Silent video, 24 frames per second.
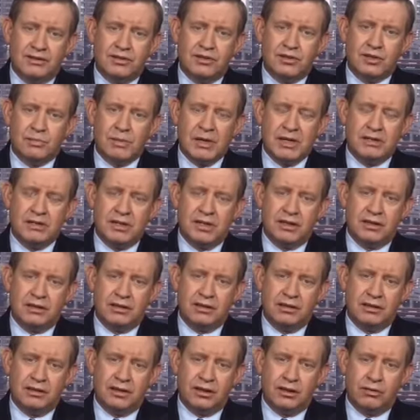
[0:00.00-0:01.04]

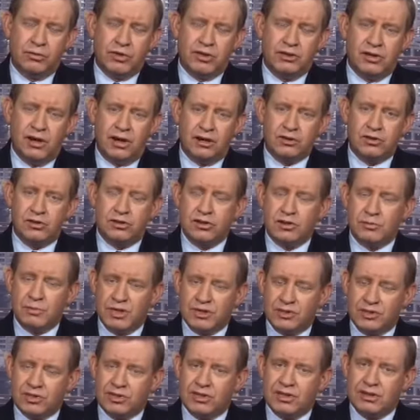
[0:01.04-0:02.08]
spending reductions,
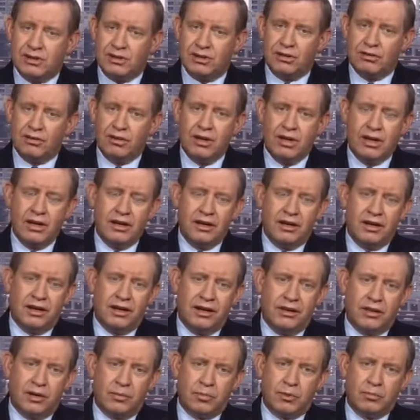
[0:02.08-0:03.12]
but still
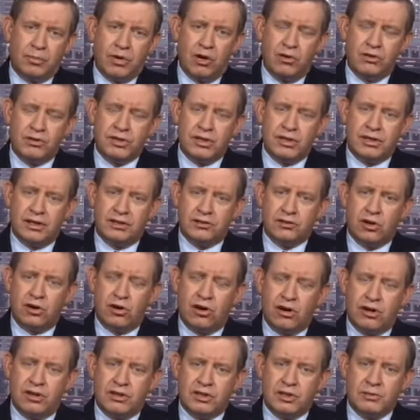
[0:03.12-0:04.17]
they're proposing a
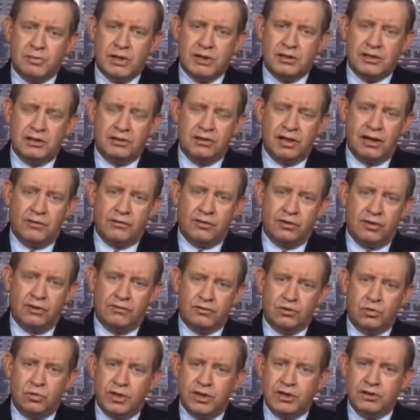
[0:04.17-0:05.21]
target spending level
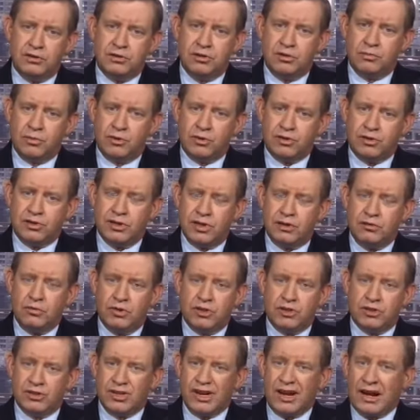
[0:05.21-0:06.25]
of
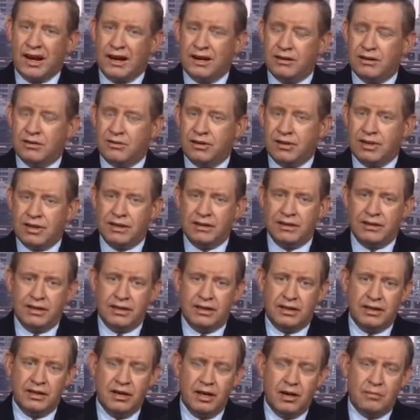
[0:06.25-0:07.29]
22%, which is higher than
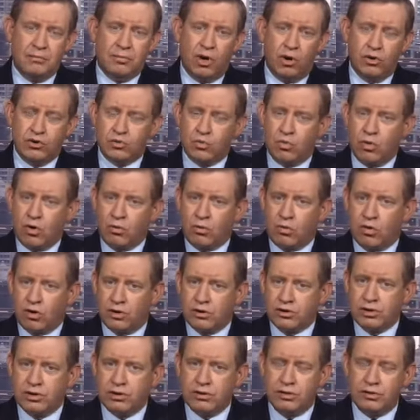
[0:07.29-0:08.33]
the post-World
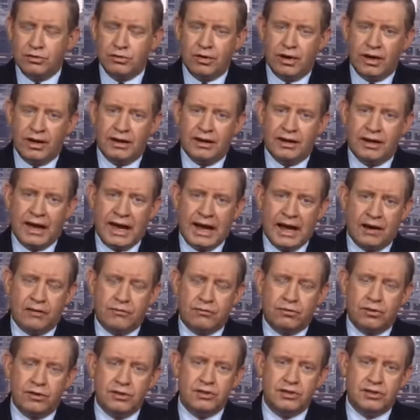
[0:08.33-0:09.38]
War II
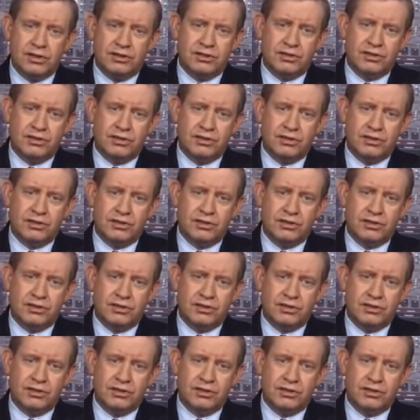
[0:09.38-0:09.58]
average.